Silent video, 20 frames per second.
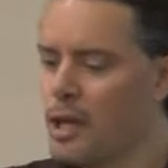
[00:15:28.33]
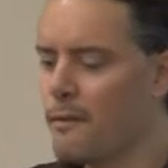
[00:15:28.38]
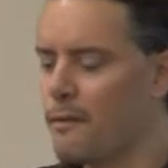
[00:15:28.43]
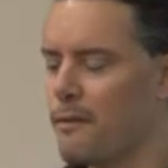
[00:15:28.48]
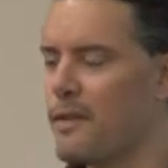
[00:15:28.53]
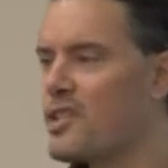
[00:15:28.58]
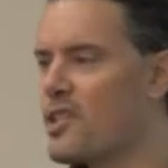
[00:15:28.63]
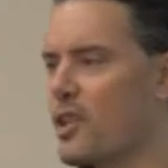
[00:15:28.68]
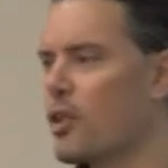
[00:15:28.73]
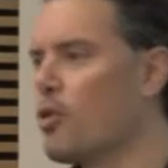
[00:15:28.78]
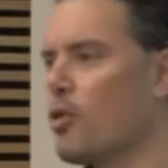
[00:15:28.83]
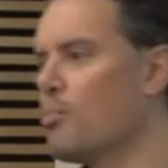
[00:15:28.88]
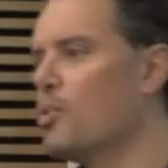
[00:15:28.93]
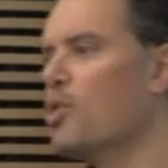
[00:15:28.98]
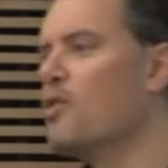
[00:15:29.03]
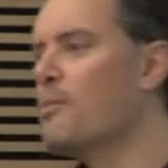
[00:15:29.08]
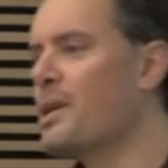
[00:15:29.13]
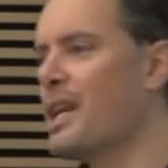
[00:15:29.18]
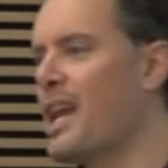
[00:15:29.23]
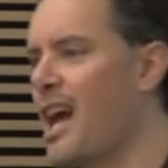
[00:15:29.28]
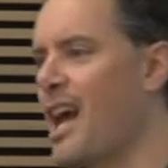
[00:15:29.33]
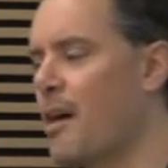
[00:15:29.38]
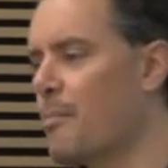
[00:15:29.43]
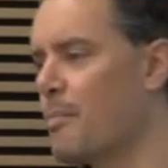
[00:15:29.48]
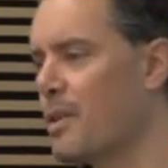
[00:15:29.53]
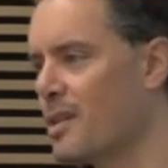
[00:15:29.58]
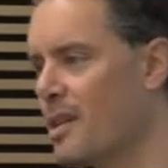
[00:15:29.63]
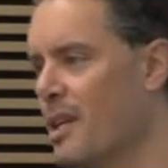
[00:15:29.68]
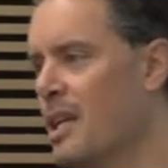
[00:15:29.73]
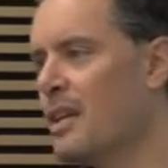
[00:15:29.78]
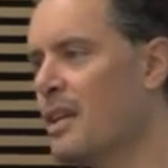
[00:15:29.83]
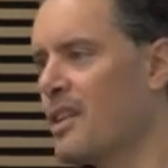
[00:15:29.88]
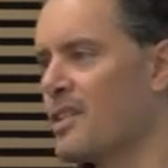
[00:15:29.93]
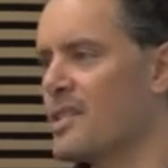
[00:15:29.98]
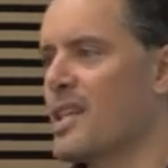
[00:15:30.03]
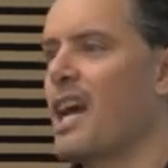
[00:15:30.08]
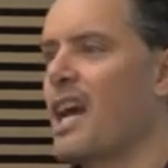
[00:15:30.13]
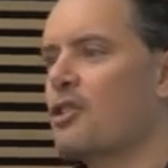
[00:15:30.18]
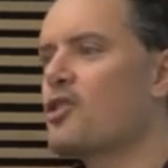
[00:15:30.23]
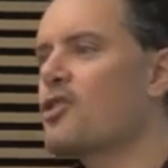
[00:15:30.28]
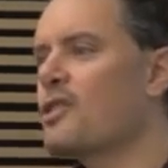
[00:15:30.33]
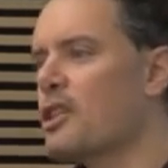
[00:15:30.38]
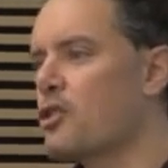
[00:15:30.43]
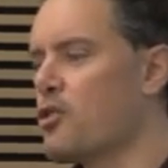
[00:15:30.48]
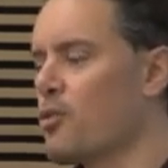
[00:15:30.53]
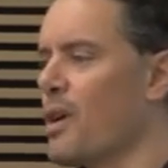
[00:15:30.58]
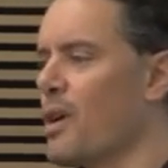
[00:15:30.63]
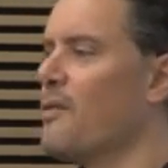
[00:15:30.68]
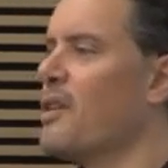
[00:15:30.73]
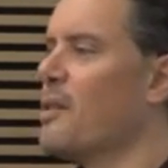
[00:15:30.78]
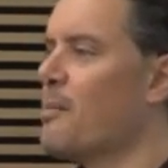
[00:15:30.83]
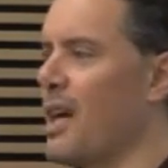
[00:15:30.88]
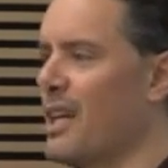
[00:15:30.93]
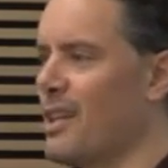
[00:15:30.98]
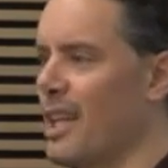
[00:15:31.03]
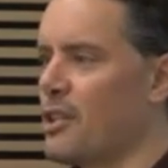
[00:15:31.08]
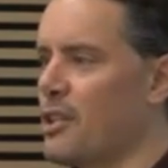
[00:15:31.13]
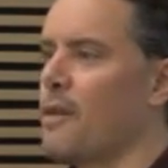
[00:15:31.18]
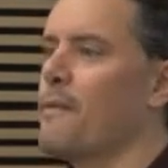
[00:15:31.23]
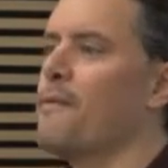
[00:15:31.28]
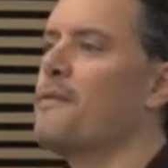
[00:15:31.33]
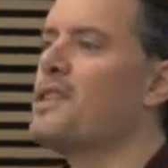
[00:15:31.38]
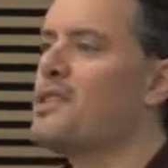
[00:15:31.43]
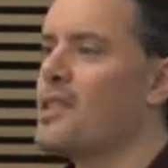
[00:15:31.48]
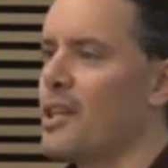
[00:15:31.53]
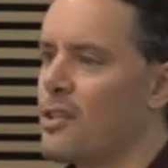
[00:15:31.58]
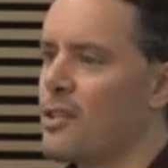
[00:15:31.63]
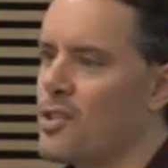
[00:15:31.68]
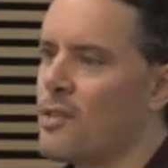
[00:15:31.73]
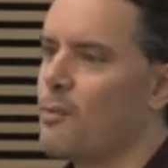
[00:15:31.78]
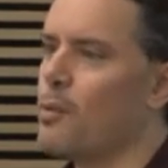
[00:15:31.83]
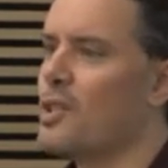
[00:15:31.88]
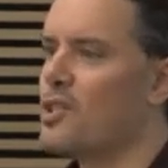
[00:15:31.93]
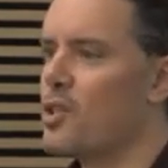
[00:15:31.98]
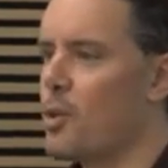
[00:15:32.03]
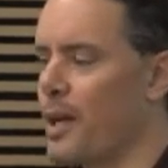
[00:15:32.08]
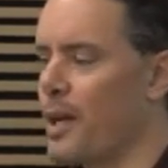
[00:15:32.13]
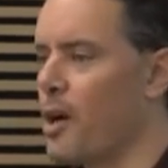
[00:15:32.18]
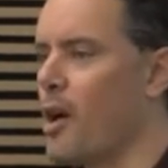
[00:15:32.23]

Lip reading: physical movement happen that's actually driven by like the physics of what's going